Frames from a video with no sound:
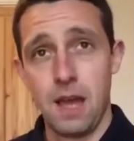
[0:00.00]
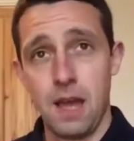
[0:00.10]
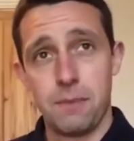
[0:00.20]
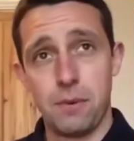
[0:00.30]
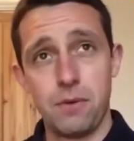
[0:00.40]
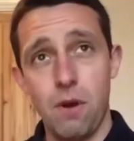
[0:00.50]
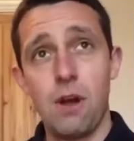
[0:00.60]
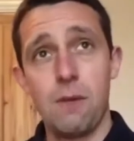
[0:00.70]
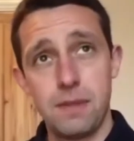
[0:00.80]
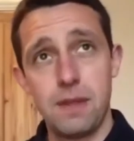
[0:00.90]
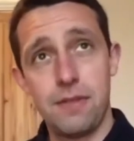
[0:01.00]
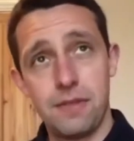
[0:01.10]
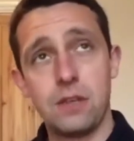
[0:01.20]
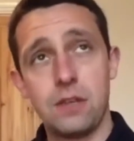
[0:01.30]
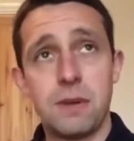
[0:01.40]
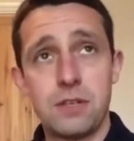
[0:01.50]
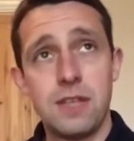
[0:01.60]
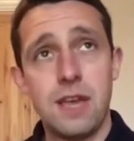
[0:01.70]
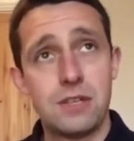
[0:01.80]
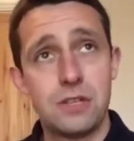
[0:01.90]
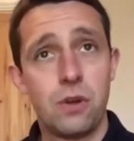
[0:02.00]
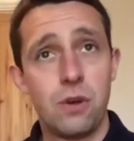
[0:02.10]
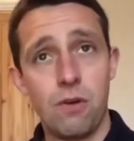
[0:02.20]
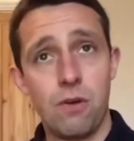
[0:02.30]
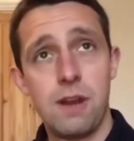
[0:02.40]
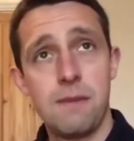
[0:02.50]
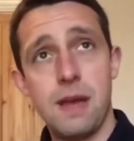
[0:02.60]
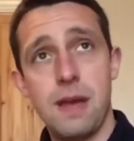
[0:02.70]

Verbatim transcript: Mm. But there are, I think you just mentioned there, Sucuri.